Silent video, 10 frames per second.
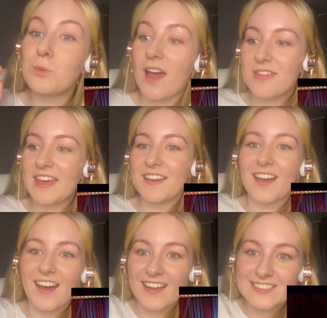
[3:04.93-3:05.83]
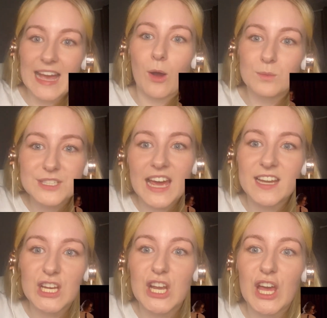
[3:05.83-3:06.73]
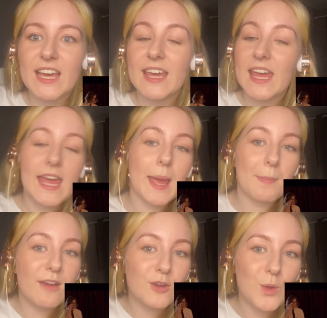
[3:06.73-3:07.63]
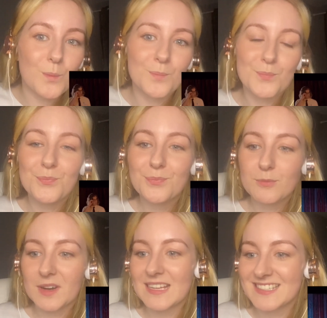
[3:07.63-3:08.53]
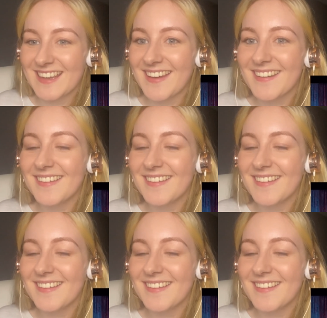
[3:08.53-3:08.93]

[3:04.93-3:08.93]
I think I sound I don't like in my room when I sing.